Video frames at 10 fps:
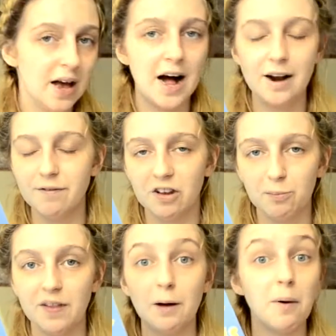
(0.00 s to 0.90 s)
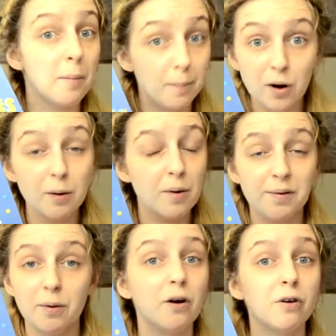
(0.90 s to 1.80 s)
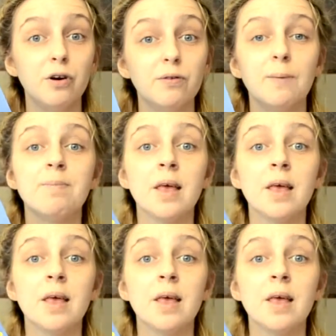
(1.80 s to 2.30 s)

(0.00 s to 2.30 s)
I don't know if that's explained that well, but We All Made of Molecules,